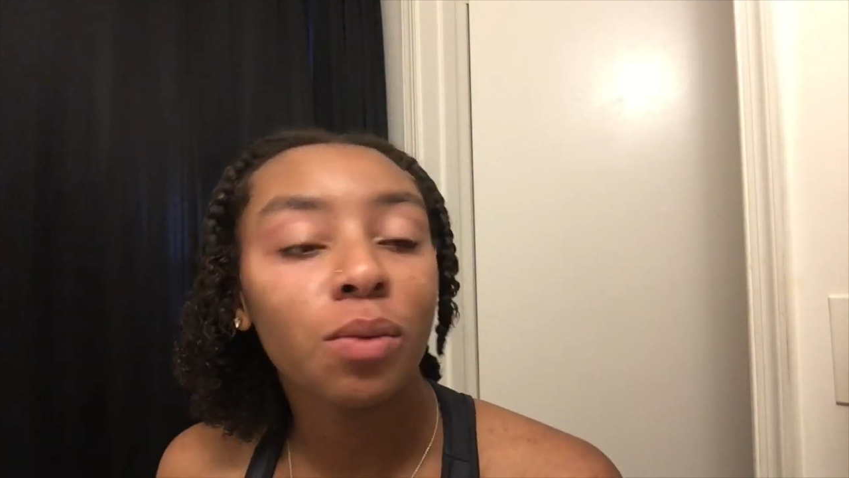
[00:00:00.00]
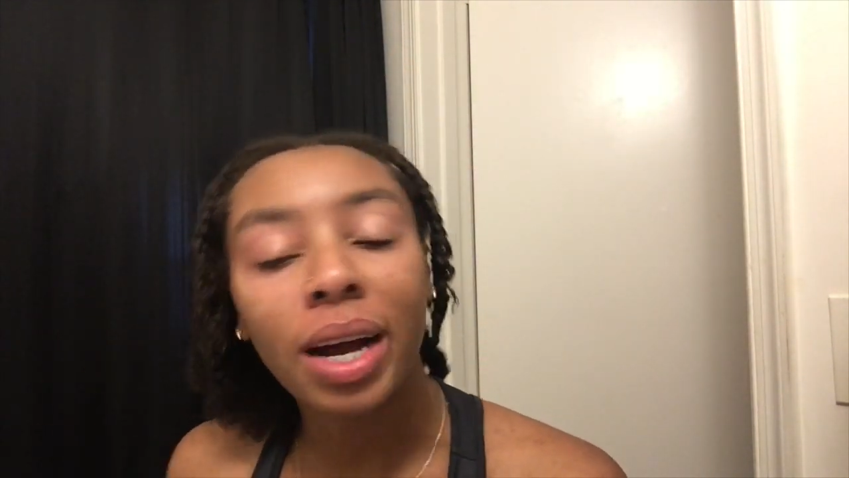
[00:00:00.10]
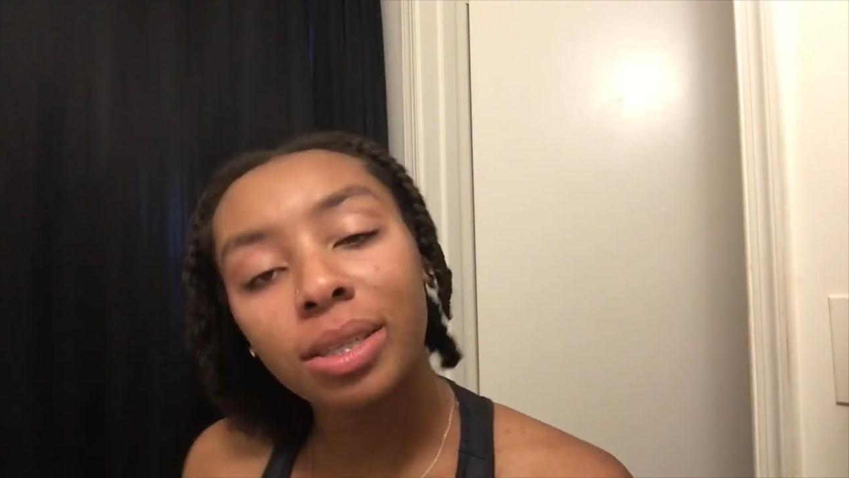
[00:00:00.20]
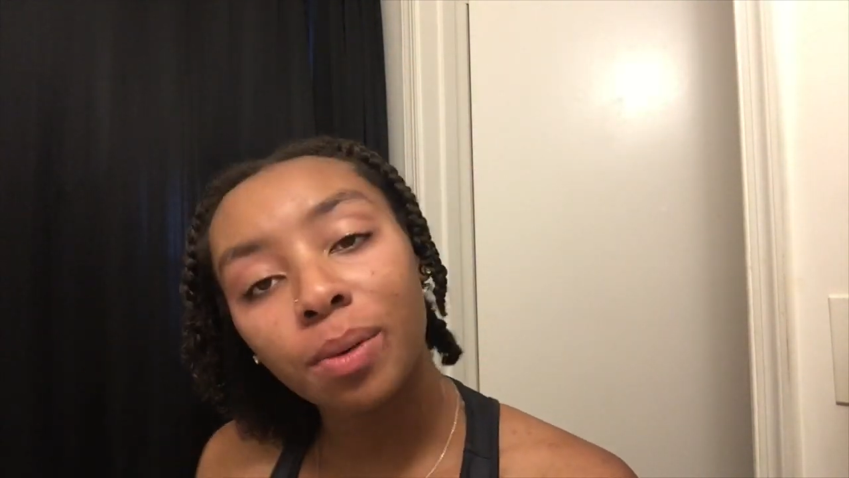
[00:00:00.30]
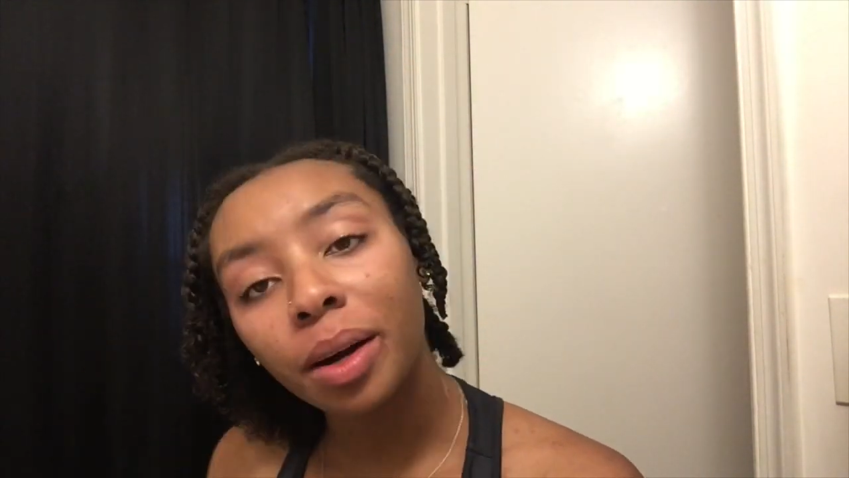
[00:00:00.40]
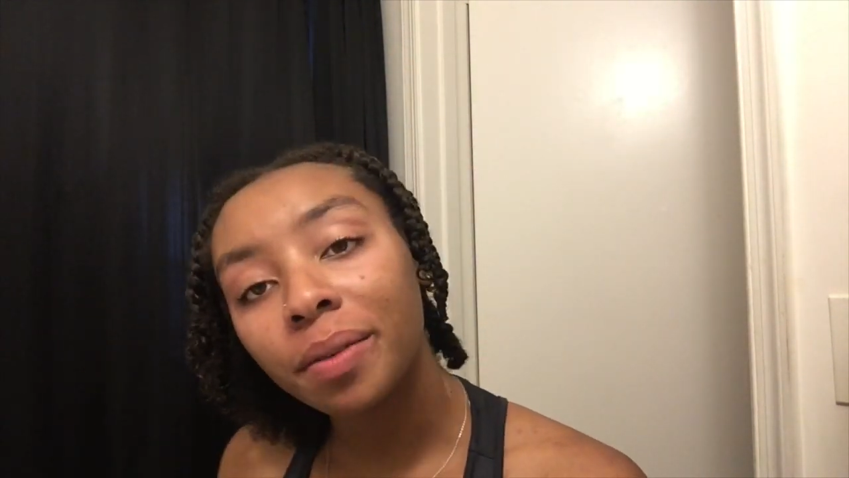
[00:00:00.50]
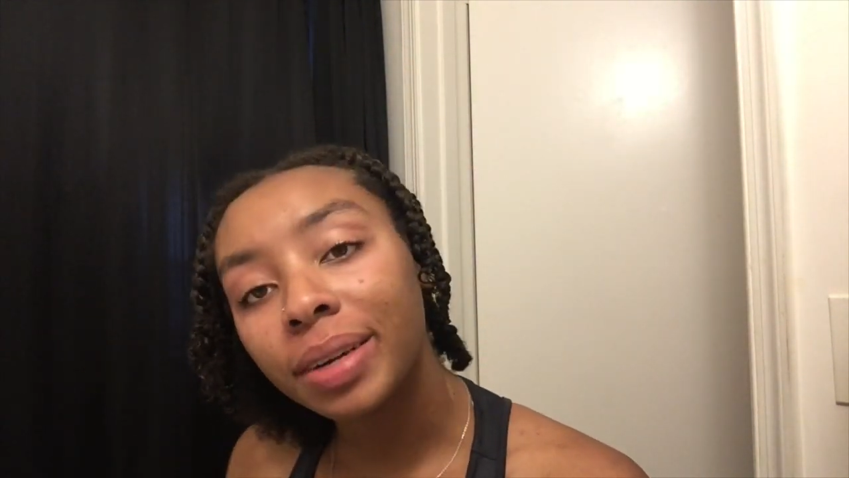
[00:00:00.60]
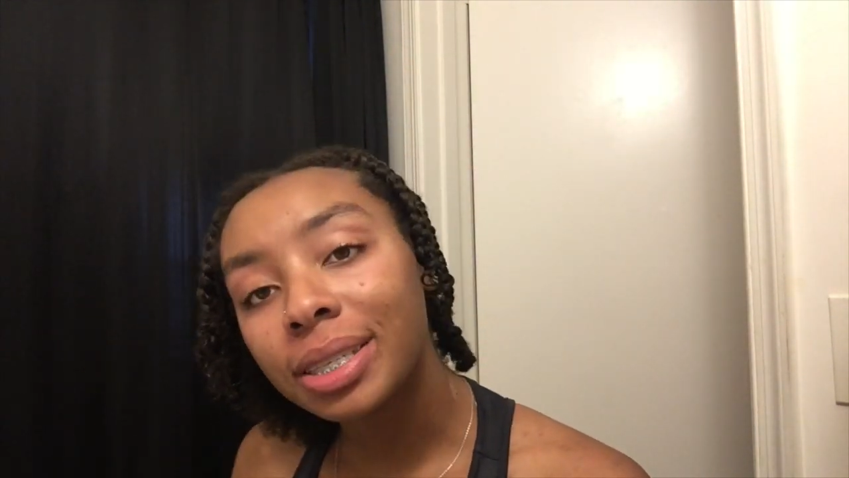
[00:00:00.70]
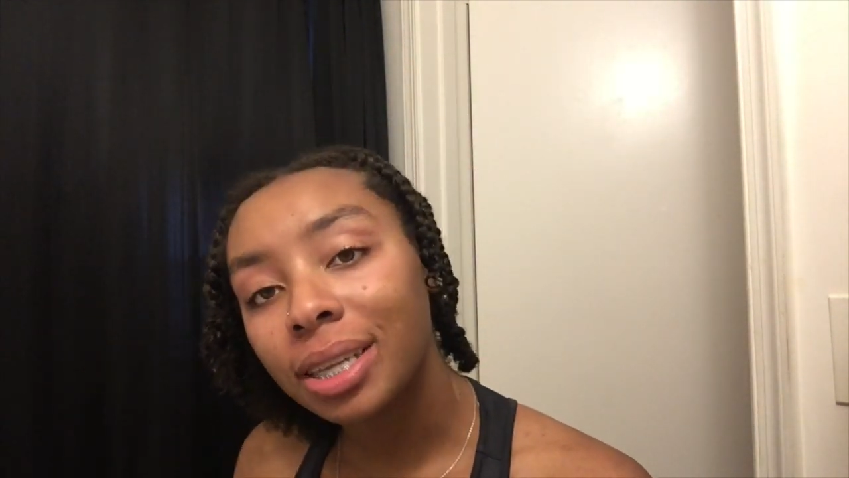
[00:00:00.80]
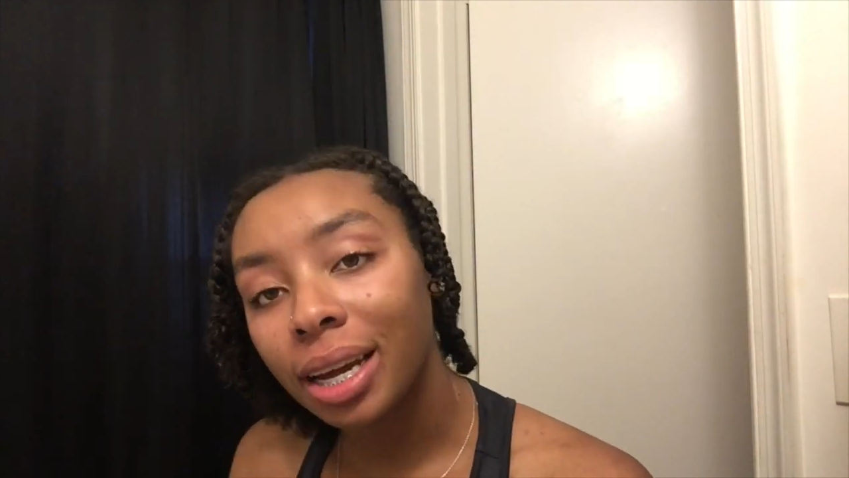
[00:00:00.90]
rice water
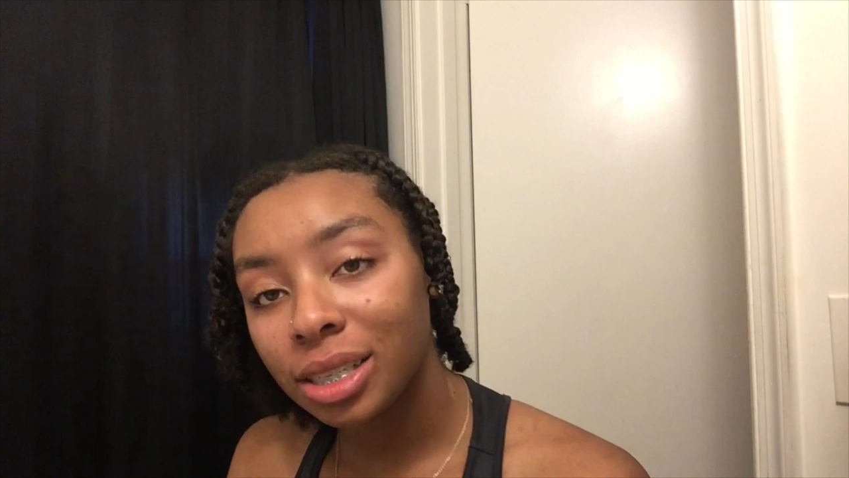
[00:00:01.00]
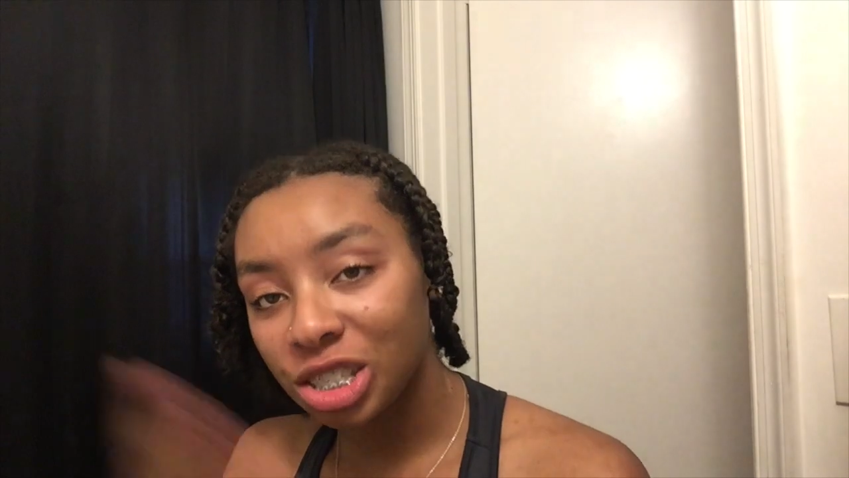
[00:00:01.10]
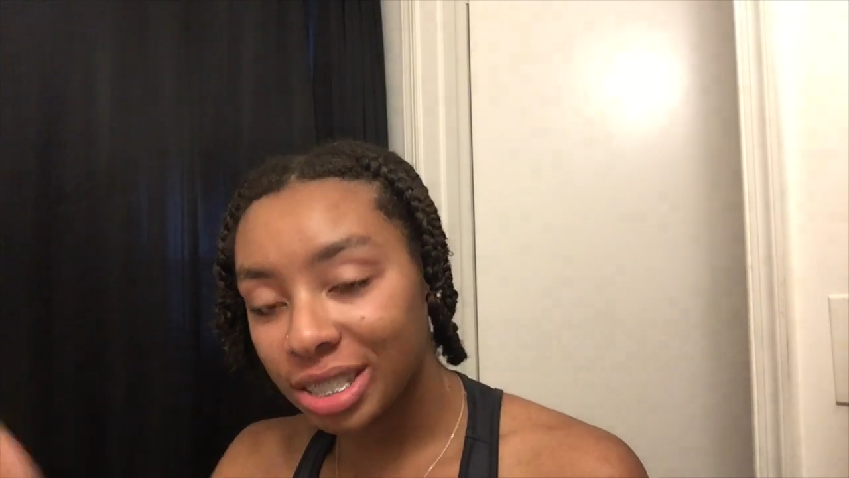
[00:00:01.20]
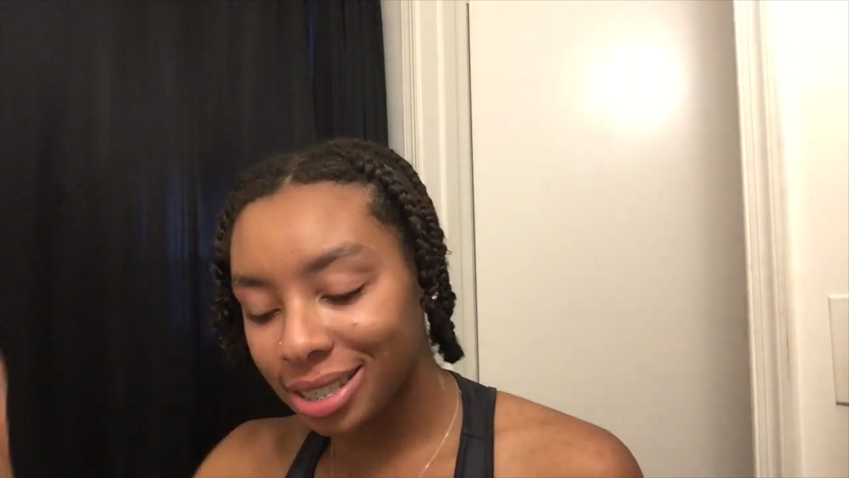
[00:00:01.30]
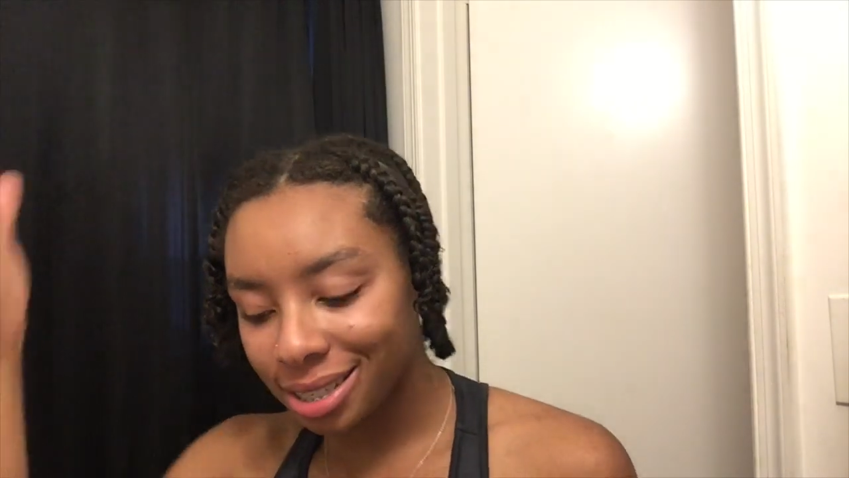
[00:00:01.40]
rinse that I just